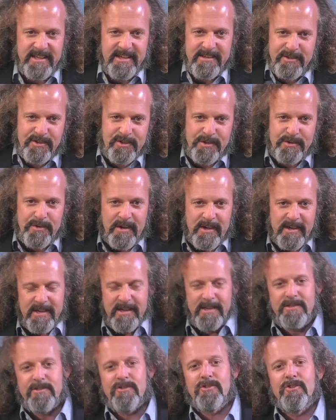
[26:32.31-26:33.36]
It's
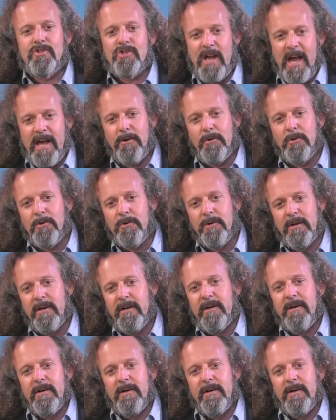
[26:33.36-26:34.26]
to channel